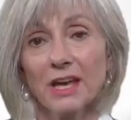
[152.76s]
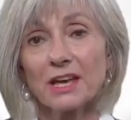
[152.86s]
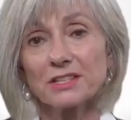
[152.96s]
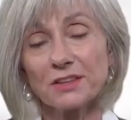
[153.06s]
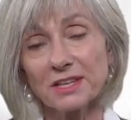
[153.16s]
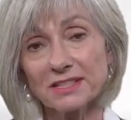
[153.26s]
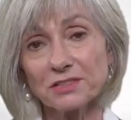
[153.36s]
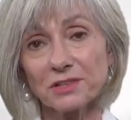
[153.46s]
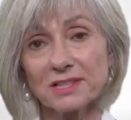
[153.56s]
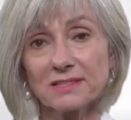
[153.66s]
So these
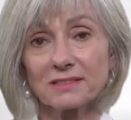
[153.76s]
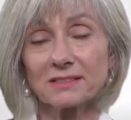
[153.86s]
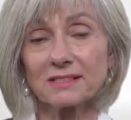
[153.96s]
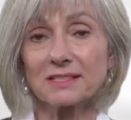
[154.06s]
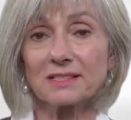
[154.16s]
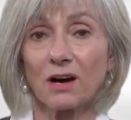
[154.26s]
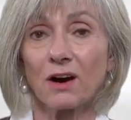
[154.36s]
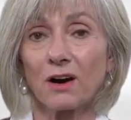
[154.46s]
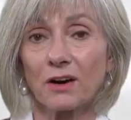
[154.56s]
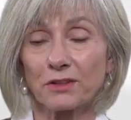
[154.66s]
crystals
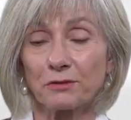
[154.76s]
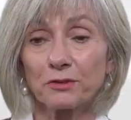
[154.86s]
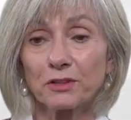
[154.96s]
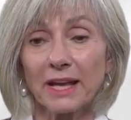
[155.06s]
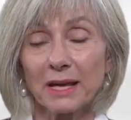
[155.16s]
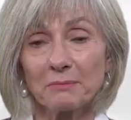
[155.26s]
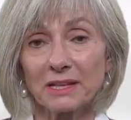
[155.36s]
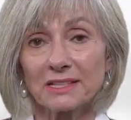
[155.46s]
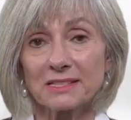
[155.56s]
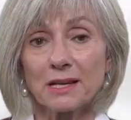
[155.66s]
are, the full name
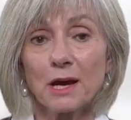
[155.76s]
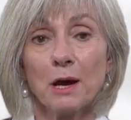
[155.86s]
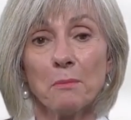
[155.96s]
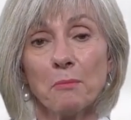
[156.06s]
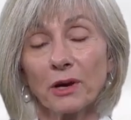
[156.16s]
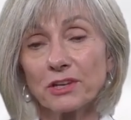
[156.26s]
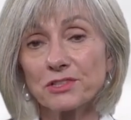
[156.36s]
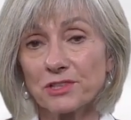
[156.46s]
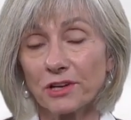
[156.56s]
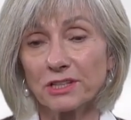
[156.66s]
is
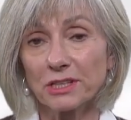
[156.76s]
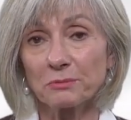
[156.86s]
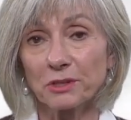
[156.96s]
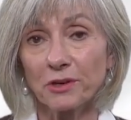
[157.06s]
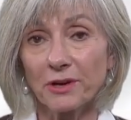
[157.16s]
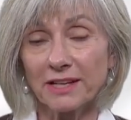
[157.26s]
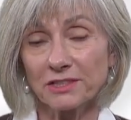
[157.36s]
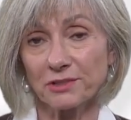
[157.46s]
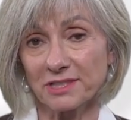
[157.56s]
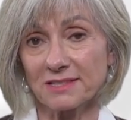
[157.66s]
monosodium
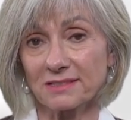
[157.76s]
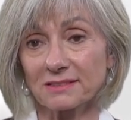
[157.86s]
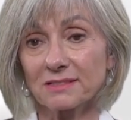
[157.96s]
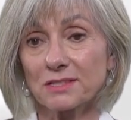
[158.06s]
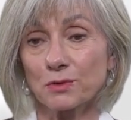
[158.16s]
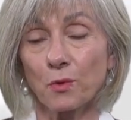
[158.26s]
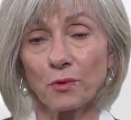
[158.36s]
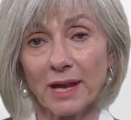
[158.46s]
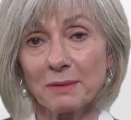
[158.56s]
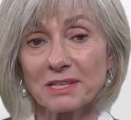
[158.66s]
urate crystals,
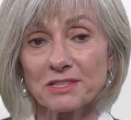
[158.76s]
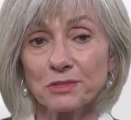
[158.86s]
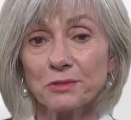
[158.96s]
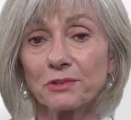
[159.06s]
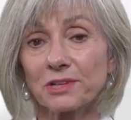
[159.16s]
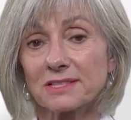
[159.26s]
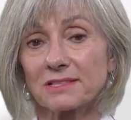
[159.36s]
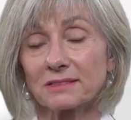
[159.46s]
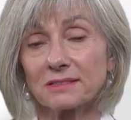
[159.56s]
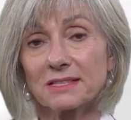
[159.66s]
or MSU
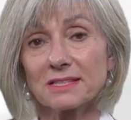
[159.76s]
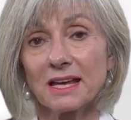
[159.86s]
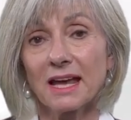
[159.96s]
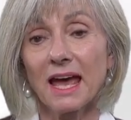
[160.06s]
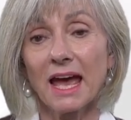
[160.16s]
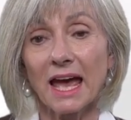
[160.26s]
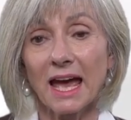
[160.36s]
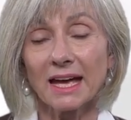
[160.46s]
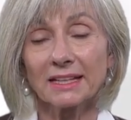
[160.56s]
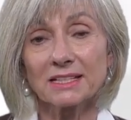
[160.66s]
crystals,
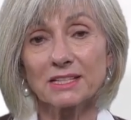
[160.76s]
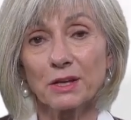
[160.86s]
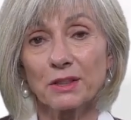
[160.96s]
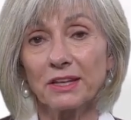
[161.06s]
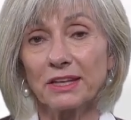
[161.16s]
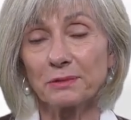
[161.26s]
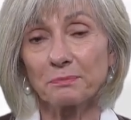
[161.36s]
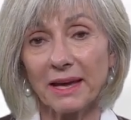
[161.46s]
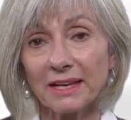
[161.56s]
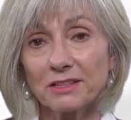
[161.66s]
and the
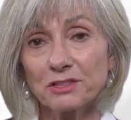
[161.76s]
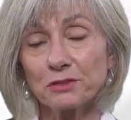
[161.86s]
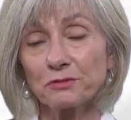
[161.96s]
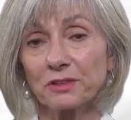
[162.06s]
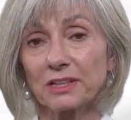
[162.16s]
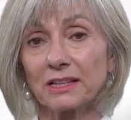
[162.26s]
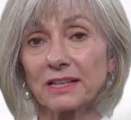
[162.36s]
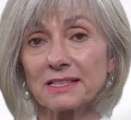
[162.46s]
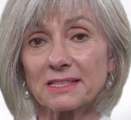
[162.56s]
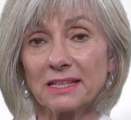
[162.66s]
pain that you feel
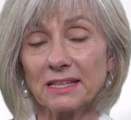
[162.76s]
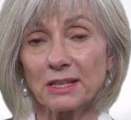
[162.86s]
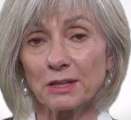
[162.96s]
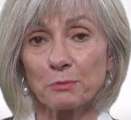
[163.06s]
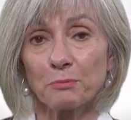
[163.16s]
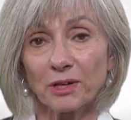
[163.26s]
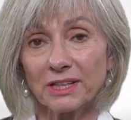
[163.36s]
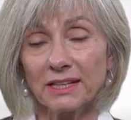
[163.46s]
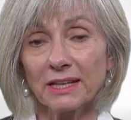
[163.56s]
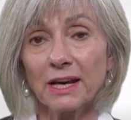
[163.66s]
is the
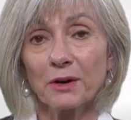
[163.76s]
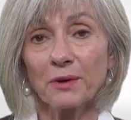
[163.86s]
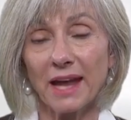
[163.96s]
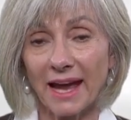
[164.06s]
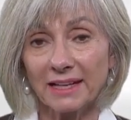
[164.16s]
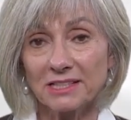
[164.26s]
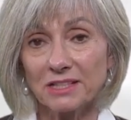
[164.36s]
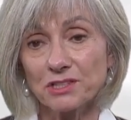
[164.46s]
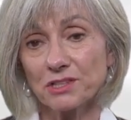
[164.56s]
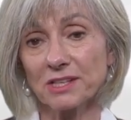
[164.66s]
body
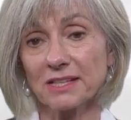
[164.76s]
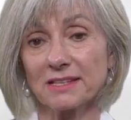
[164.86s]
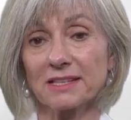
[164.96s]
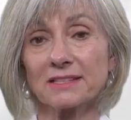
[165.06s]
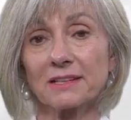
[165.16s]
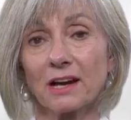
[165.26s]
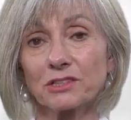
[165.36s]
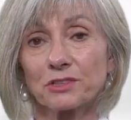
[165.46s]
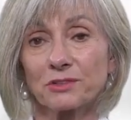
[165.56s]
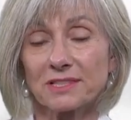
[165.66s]
reacting to these
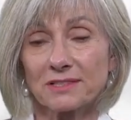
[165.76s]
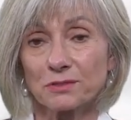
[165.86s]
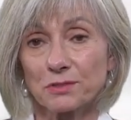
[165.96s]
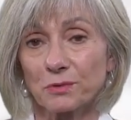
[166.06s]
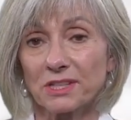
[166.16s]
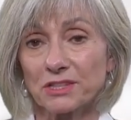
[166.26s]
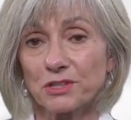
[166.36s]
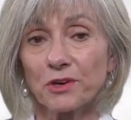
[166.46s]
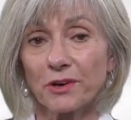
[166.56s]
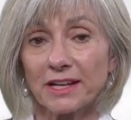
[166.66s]
gout crystals or these
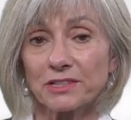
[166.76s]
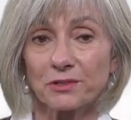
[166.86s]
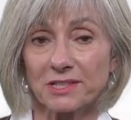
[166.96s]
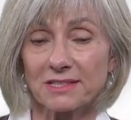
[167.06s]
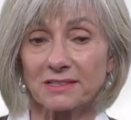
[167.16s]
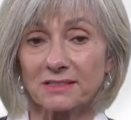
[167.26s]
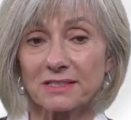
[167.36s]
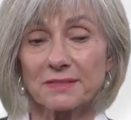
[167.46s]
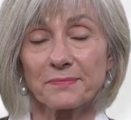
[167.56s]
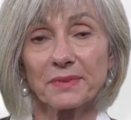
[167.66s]
urate crystals.